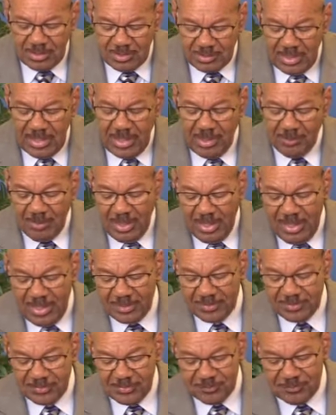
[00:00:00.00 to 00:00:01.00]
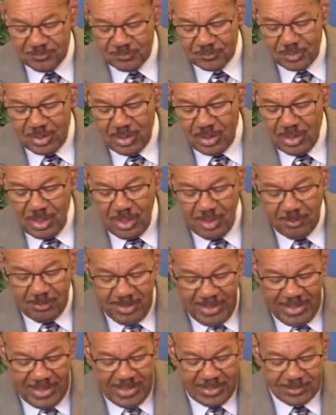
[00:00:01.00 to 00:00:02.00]
Hamath,
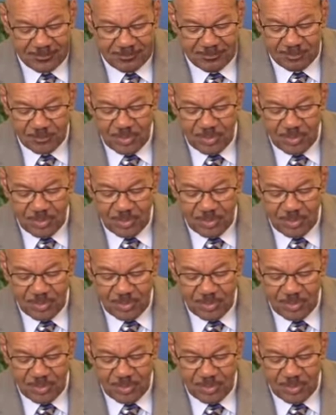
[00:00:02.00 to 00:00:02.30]
Arpad.